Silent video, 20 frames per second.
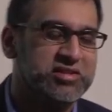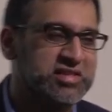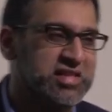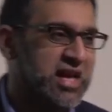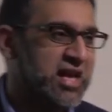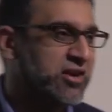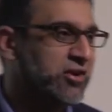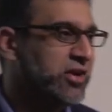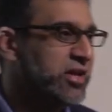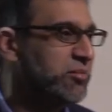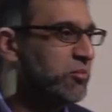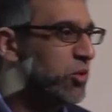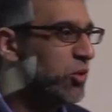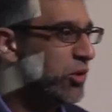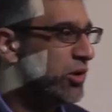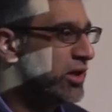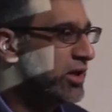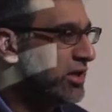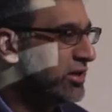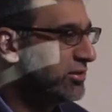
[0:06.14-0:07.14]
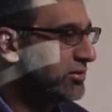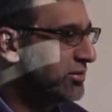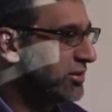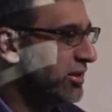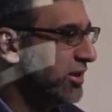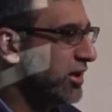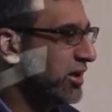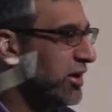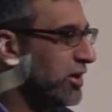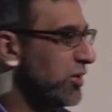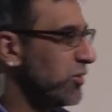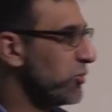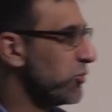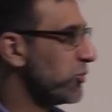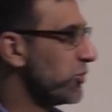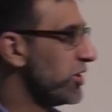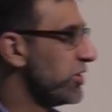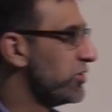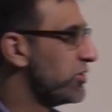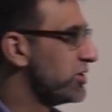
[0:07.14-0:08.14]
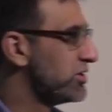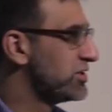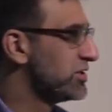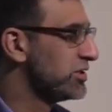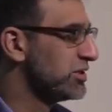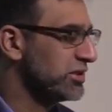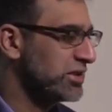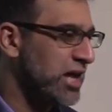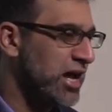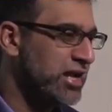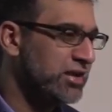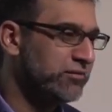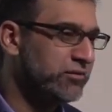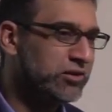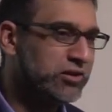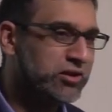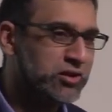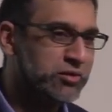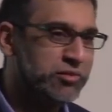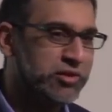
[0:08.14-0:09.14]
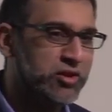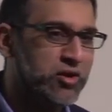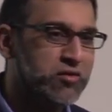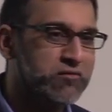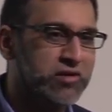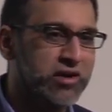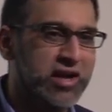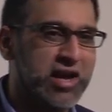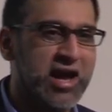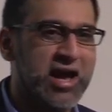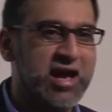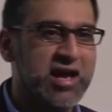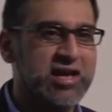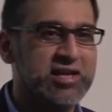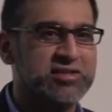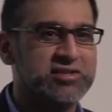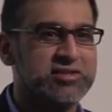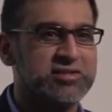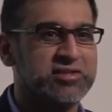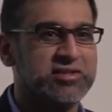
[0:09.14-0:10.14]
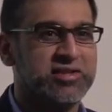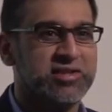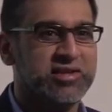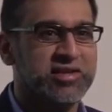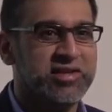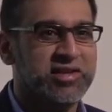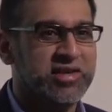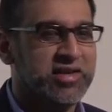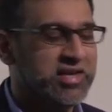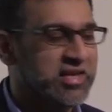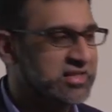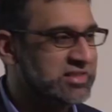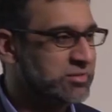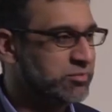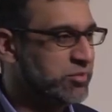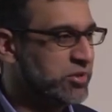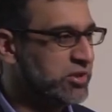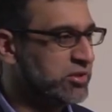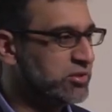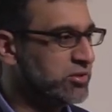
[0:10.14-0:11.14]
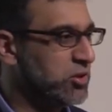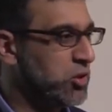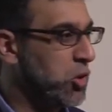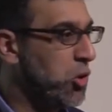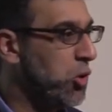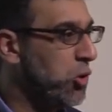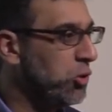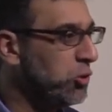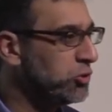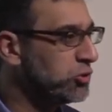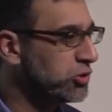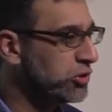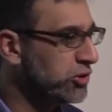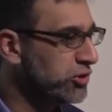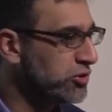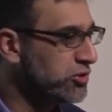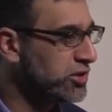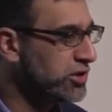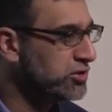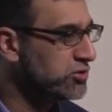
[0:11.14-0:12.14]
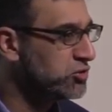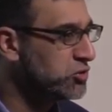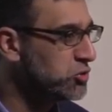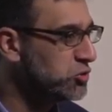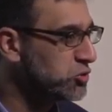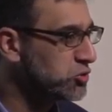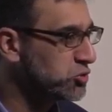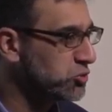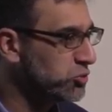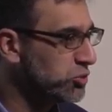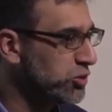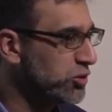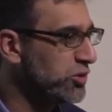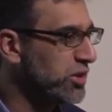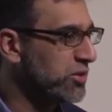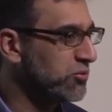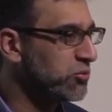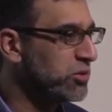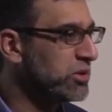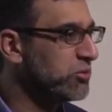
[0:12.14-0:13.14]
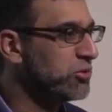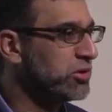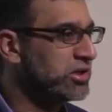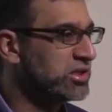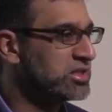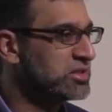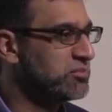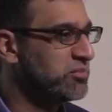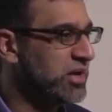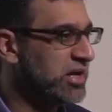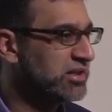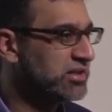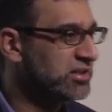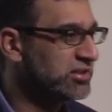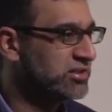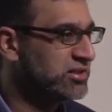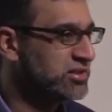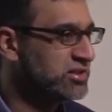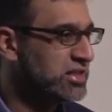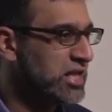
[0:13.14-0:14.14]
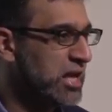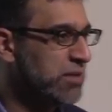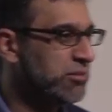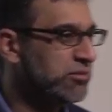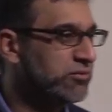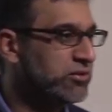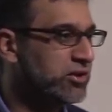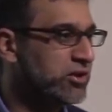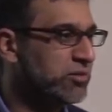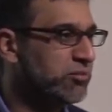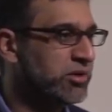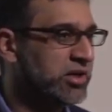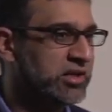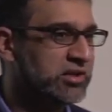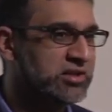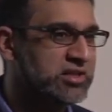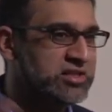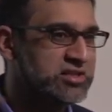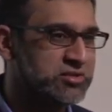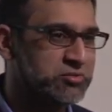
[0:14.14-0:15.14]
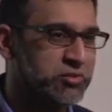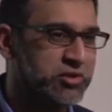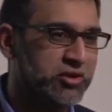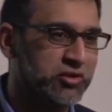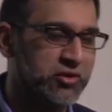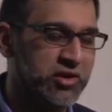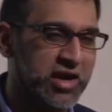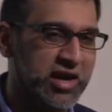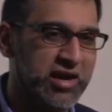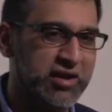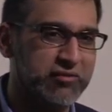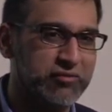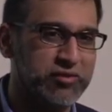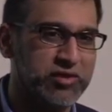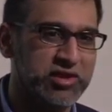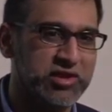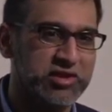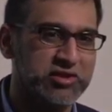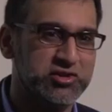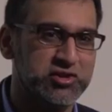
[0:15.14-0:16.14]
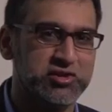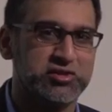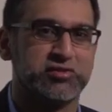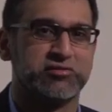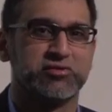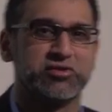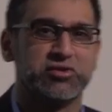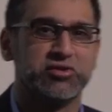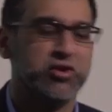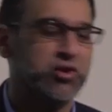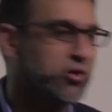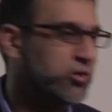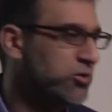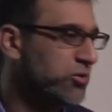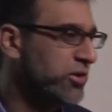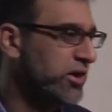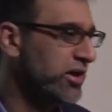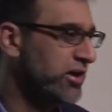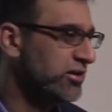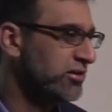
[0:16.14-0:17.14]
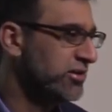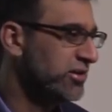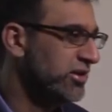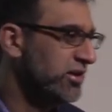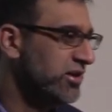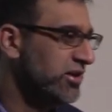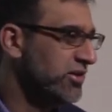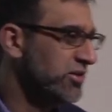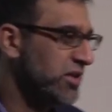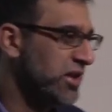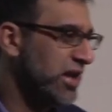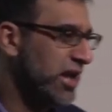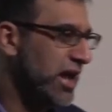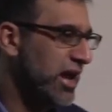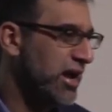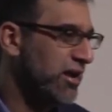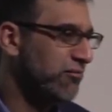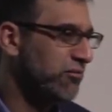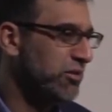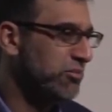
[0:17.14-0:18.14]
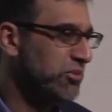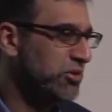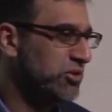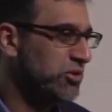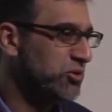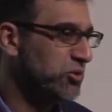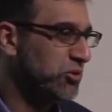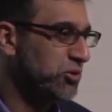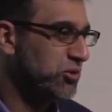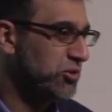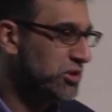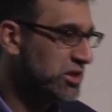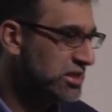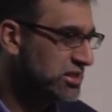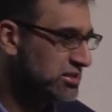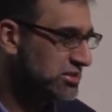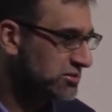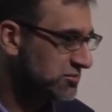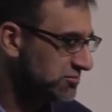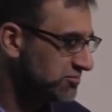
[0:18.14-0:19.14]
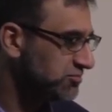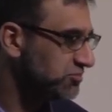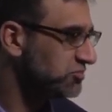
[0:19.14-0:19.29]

Saturday morning with kind of a little bit overcast. It's been colder than usual than we would expect at this time of year, but at least we don't have the inches of snow that they have up in the Northeast.